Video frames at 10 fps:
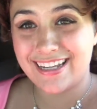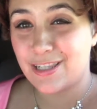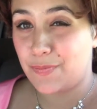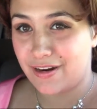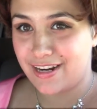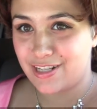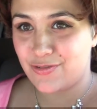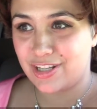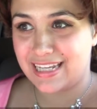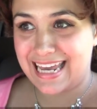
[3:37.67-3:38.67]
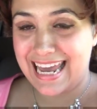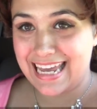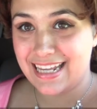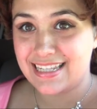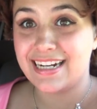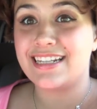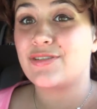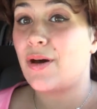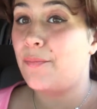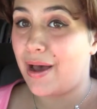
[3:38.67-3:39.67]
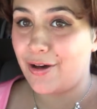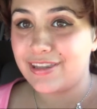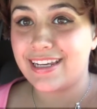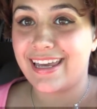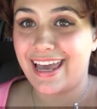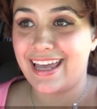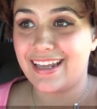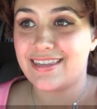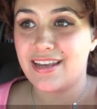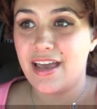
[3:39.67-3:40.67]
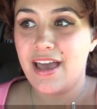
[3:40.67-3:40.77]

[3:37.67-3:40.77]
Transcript: experience for the kids, and it's about the kids,